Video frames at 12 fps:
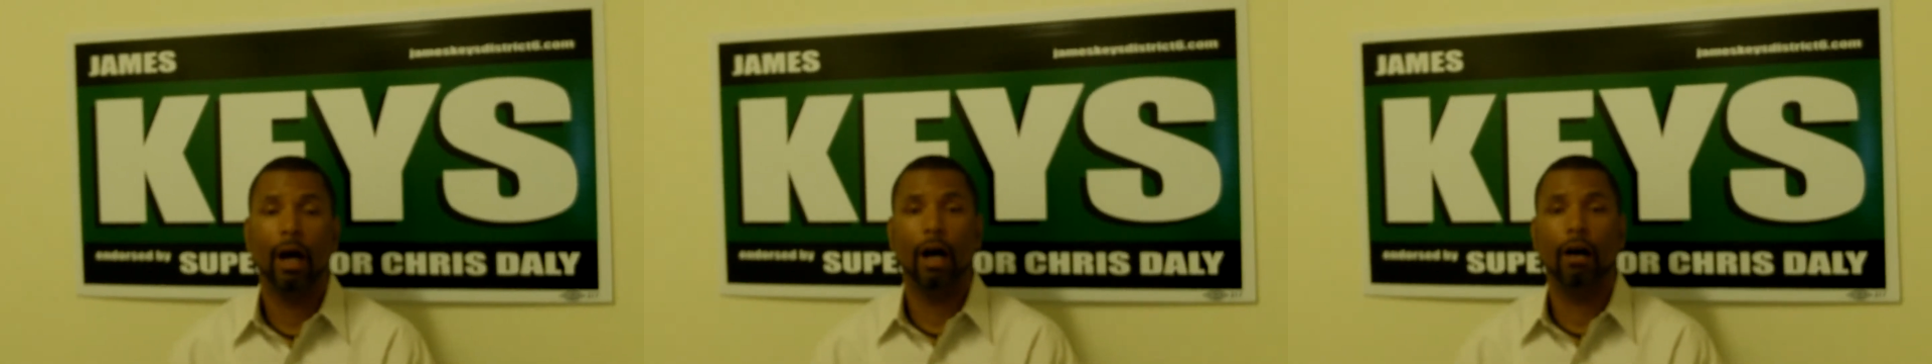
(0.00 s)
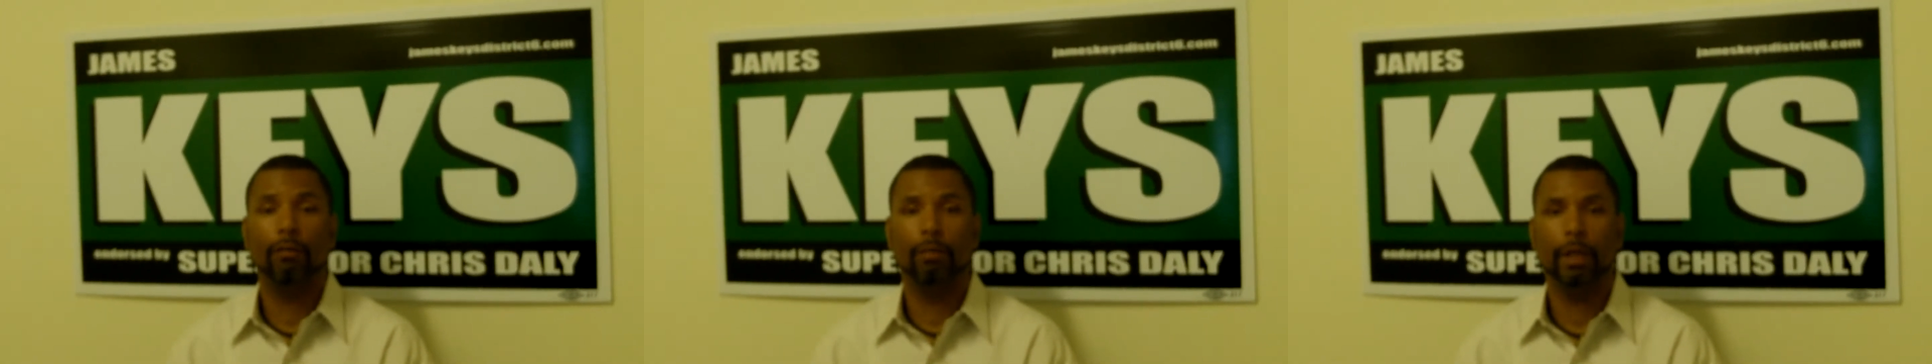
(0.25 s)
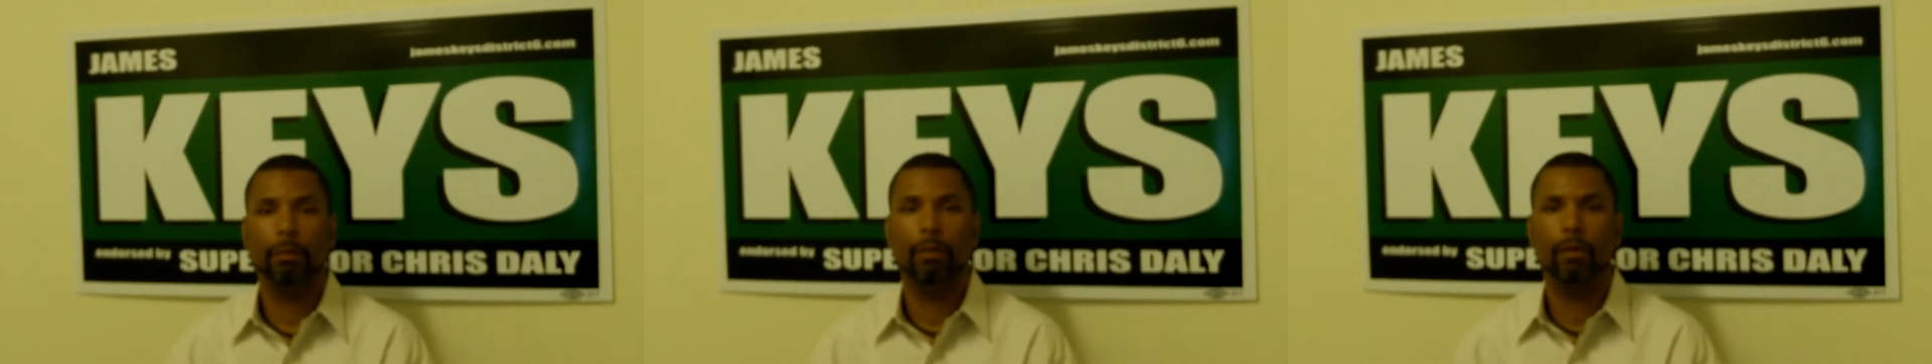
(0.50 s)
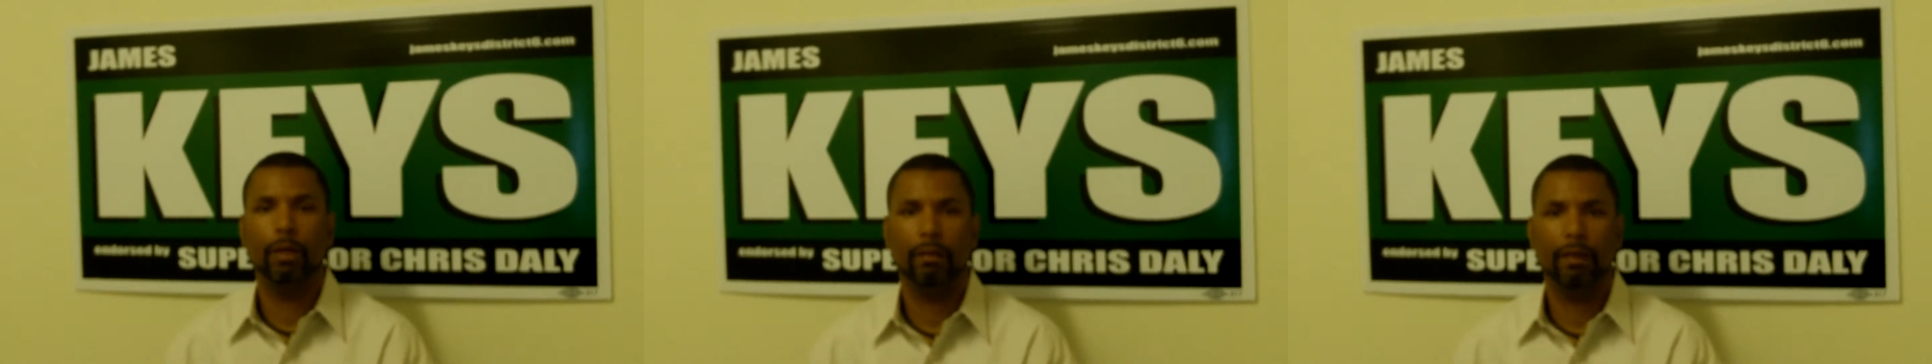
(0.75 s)
of
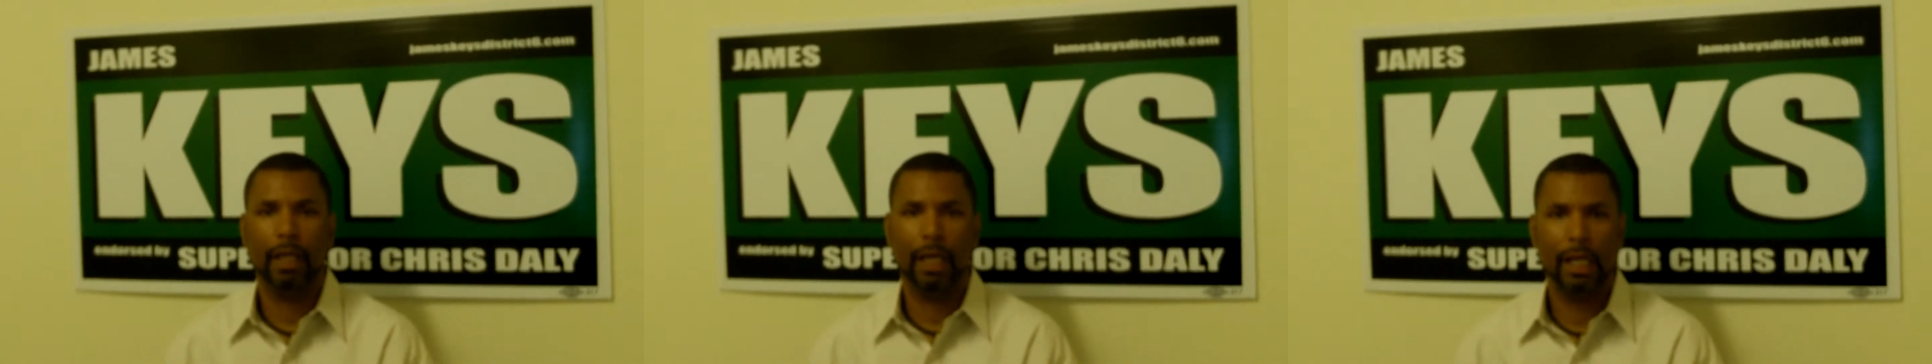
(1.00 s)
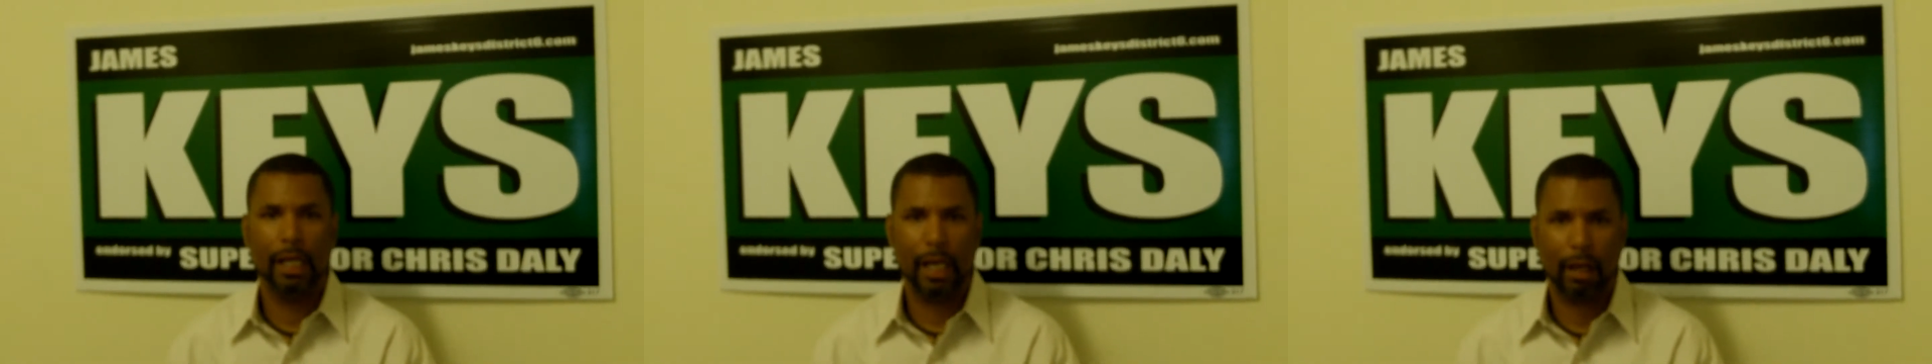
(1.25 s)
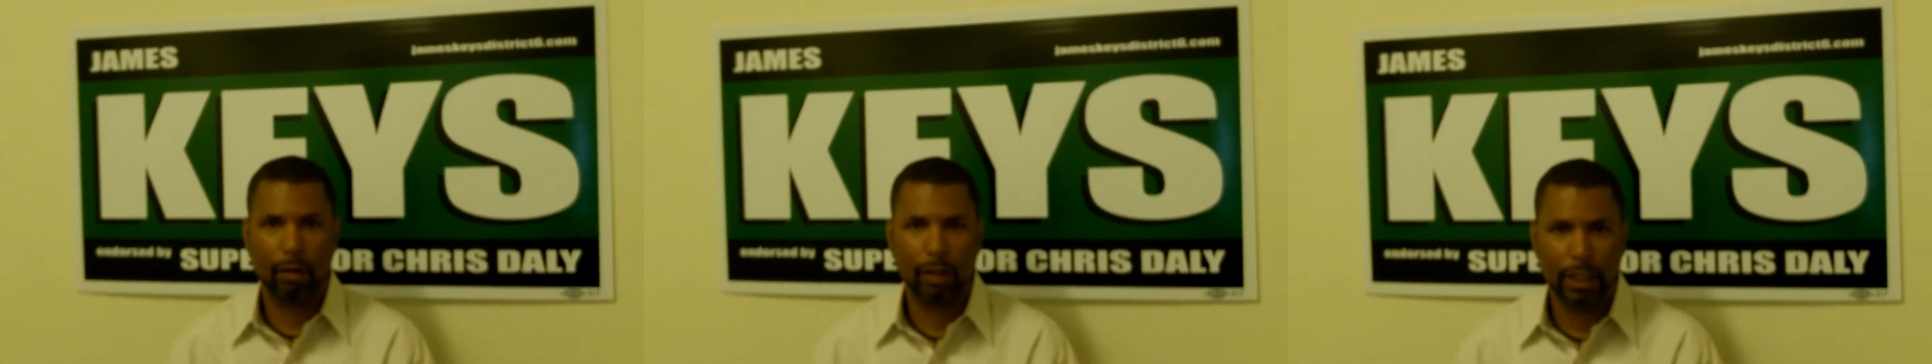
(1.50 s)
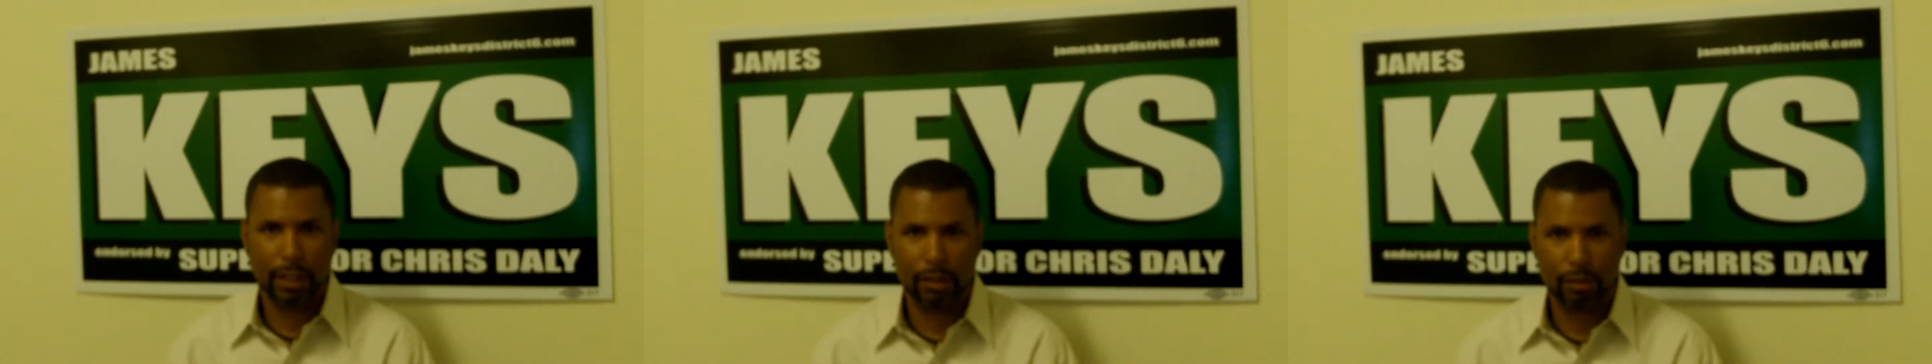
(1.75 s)
people living in not
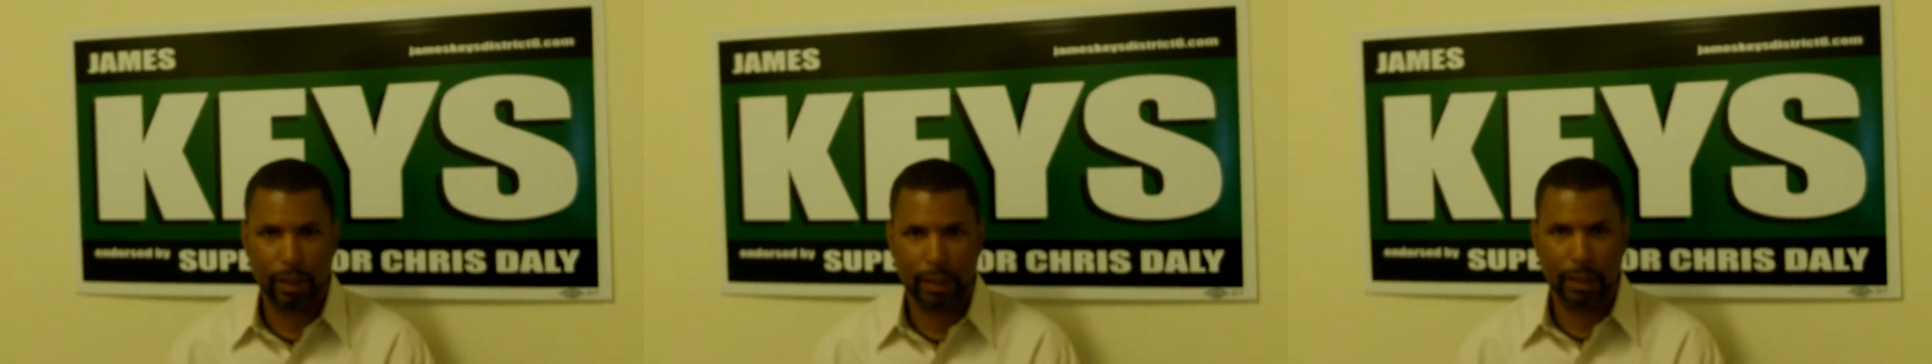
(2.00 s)
only District